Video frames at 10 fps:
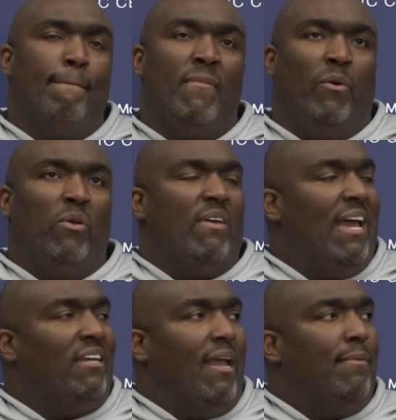And we've
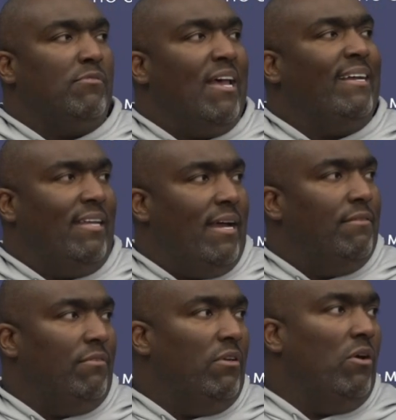had games like that,
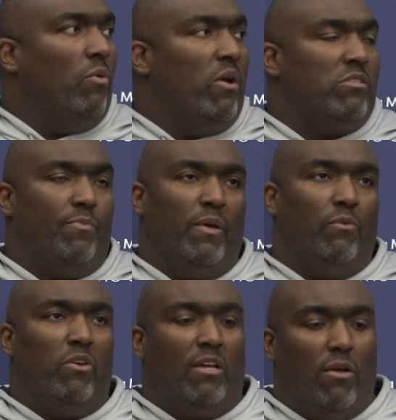you know, where it's been
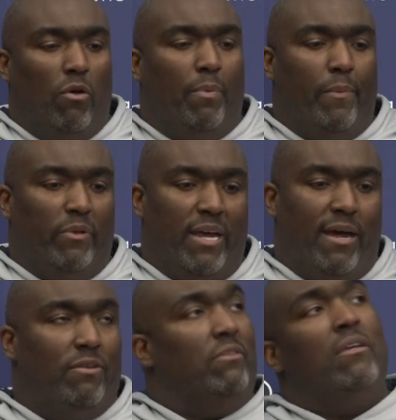where you hold people
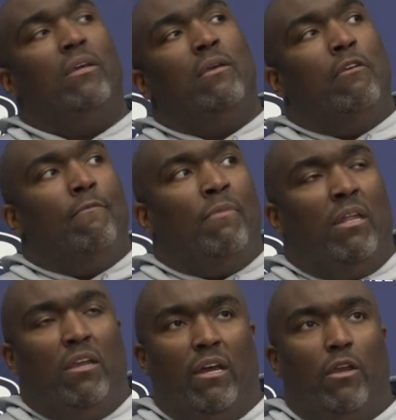down
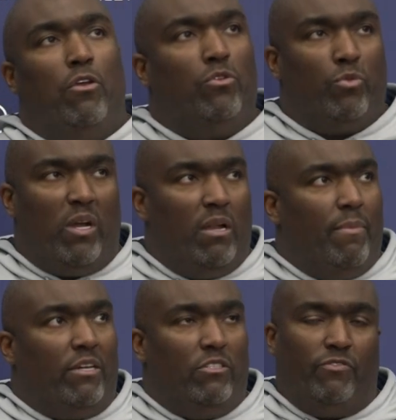and you get a huge run and it
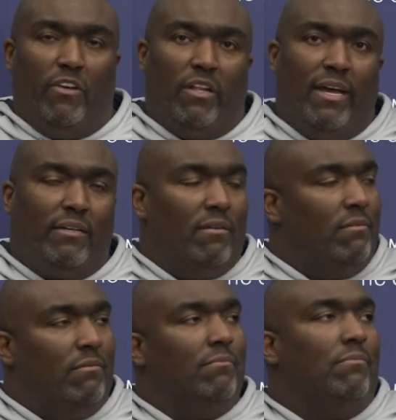makes you feel like
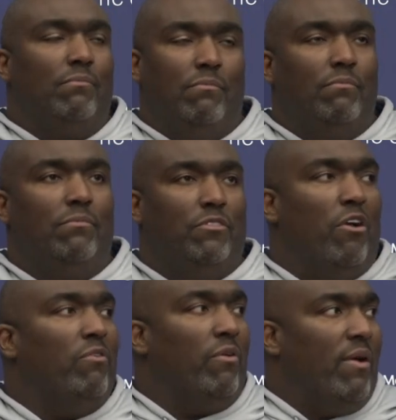
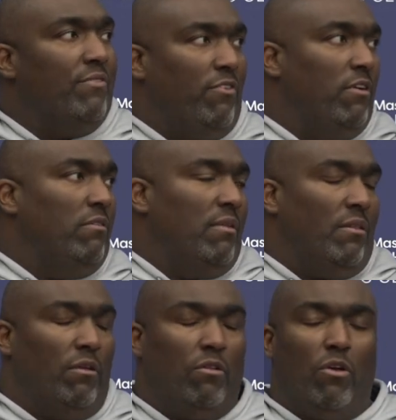dirt the rest for, you
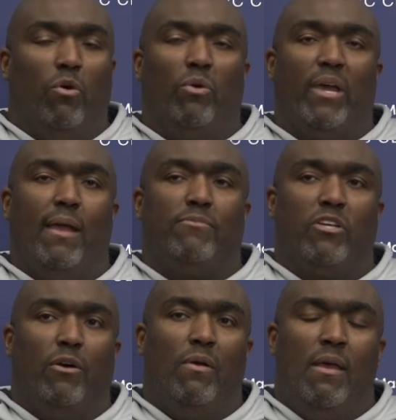know, the whole game.
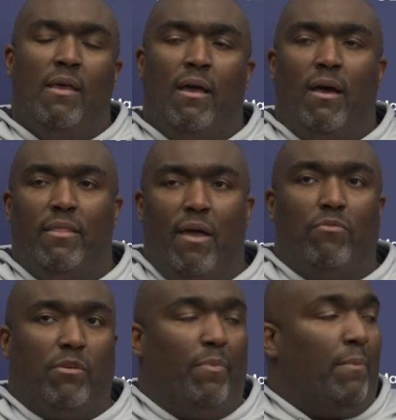So uh, that
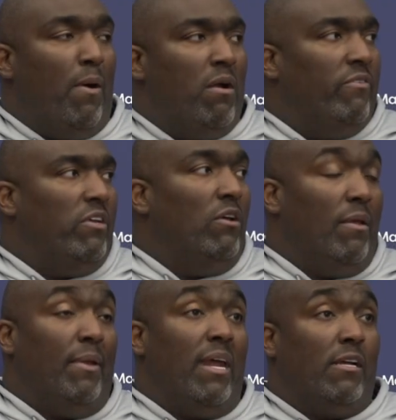was a big part of it. You
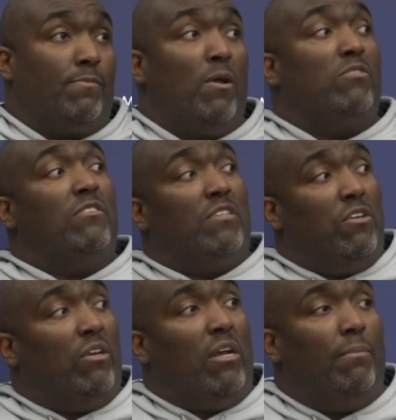eliminate explosives and
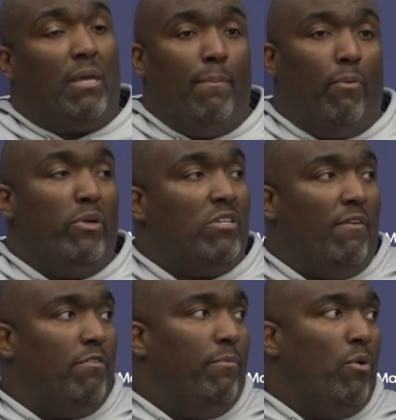you can help keep points
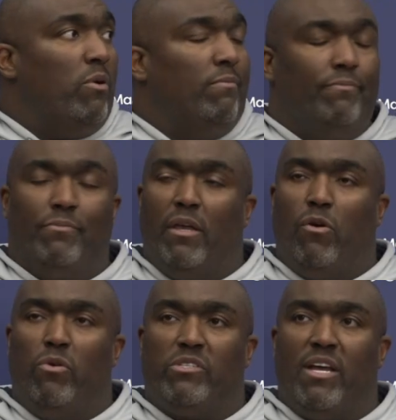off the board. They
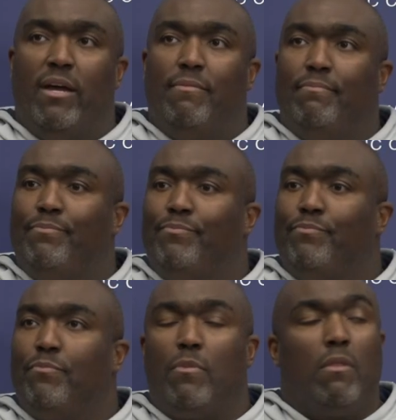coincide. What
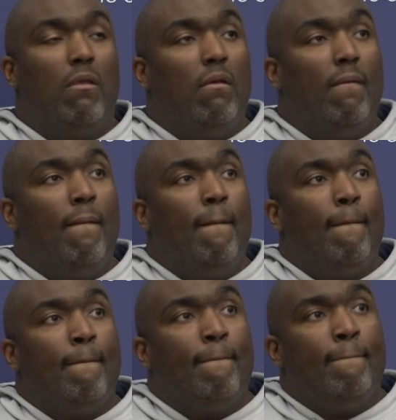do you feel like the
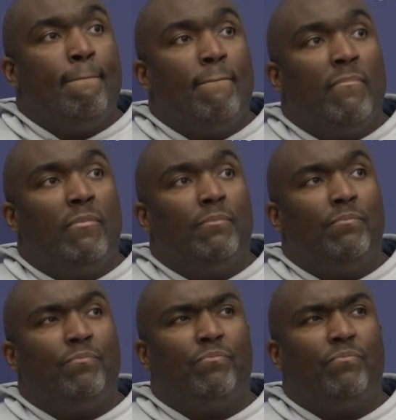takeaways haven't been coming?